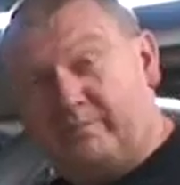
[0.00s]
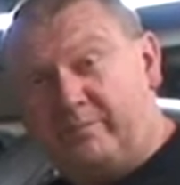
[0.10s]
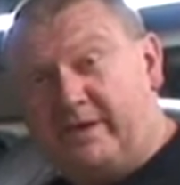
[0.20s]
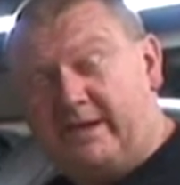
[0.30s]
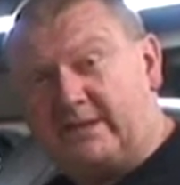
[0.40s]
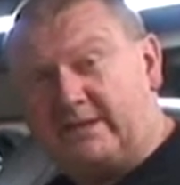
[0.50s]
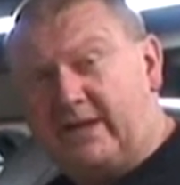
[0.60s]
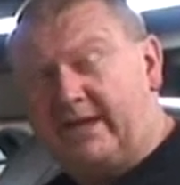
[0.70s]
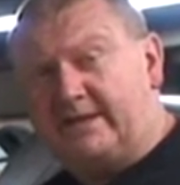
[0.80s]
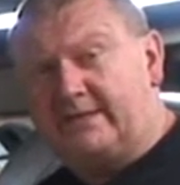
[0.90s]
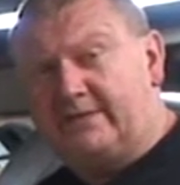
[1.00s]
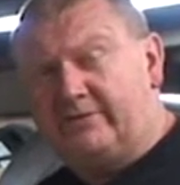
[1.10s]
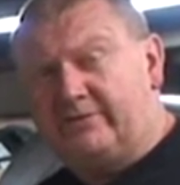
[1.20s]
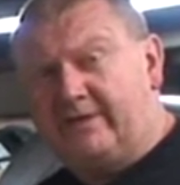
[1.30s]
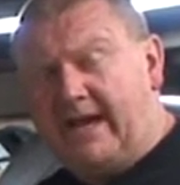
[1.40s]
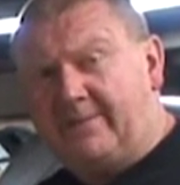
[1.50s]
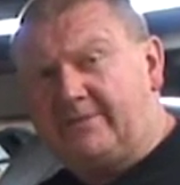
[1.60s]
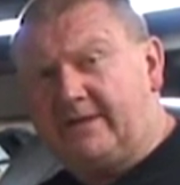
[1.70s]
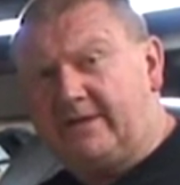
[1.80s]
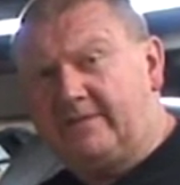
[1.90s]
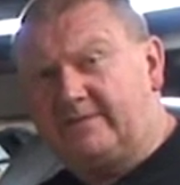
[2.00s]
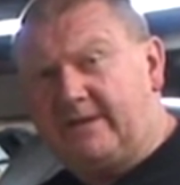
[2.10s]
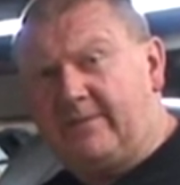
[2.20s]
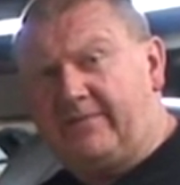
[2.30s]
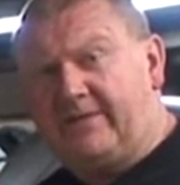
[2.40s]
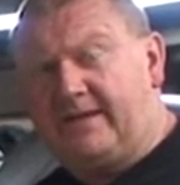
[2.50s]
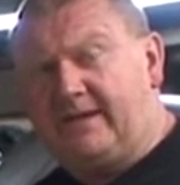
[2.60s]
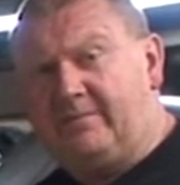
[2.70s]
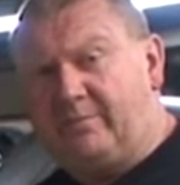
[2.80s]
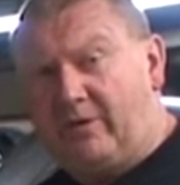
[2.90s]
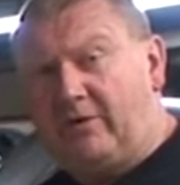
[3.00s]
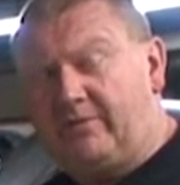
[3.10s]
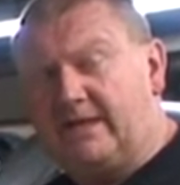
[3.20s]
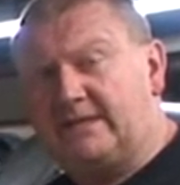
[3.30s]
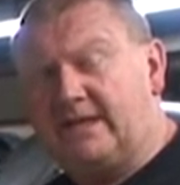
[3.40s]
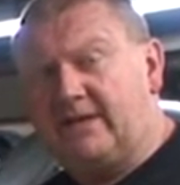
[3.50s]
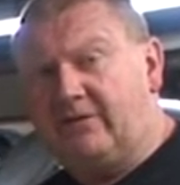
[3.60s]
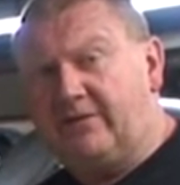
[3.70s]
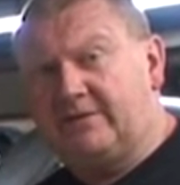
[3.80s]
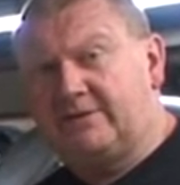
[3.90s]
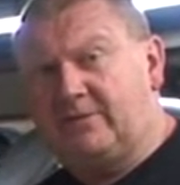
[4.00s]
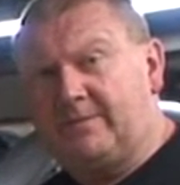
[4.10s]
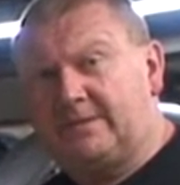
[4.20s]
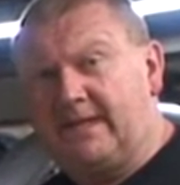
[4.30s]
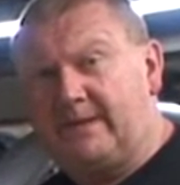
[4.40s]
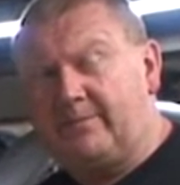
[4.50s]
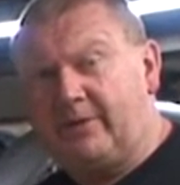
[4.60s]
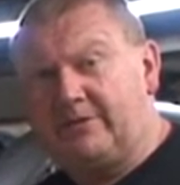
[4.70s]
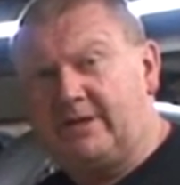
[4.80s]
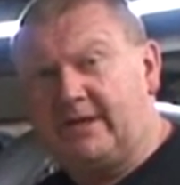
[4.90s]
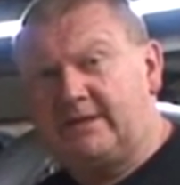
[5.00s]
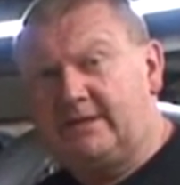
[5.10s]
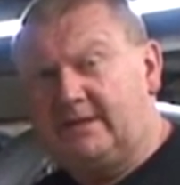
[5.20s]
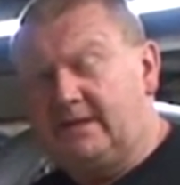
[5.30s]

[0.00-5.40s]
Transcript: pretty excited to capture some of the progress here on the Super Snake project.